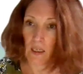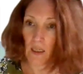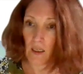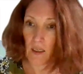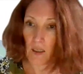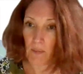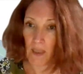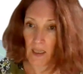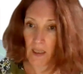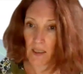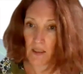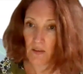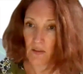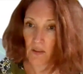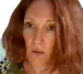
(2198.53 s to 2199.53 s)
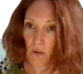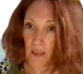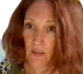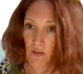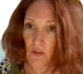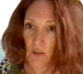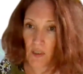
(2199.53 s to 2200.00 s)
and the
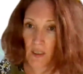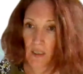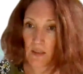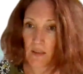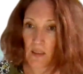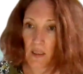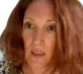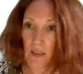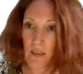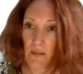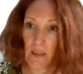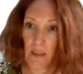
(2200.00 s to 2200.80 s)
question is there